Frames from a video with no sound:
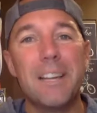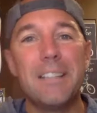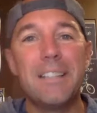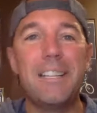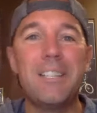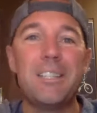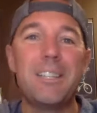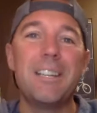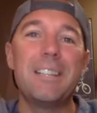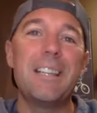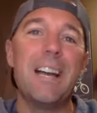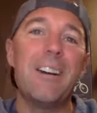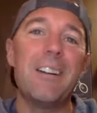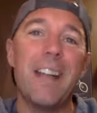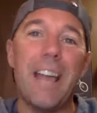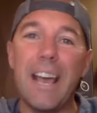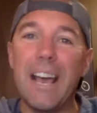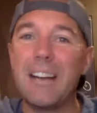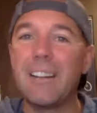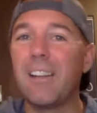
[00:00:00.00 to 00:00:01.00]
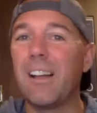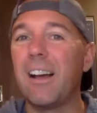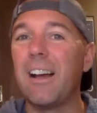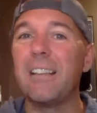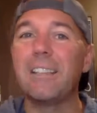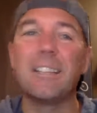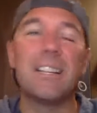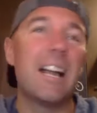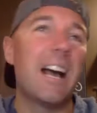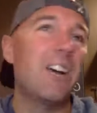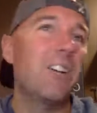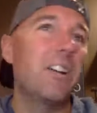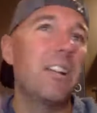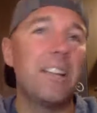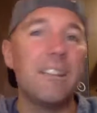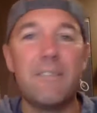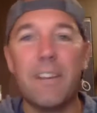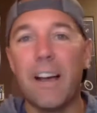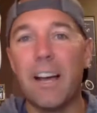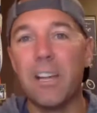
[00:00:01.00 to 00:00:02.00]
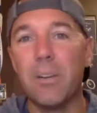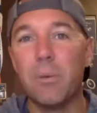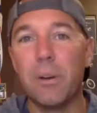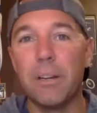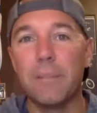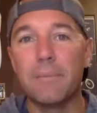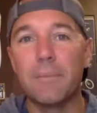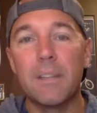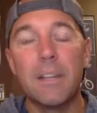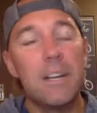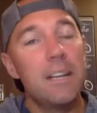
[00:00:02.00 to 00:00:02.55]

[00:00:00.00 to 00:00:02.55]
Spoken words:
Teach kids how to analyze and how to evaluate.